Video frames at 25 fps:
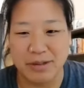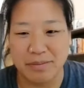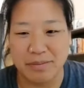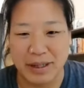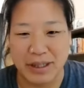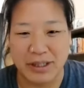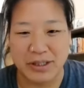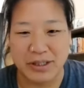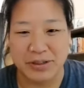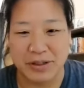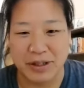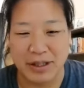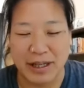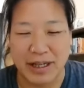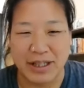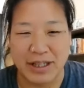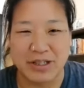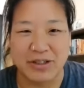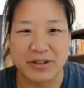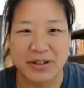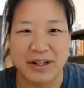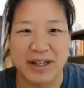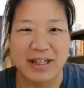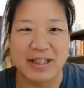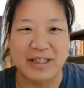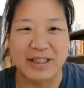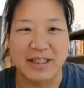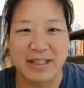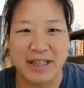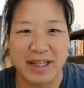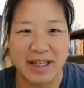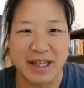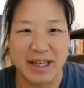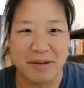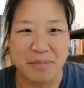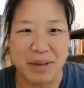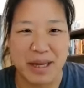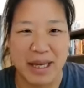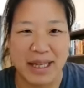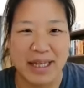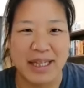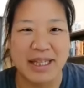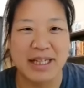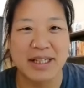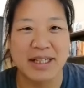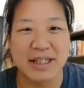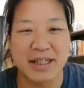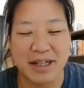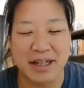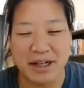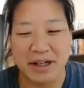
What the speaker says: to make sure the lights are on and they get paid.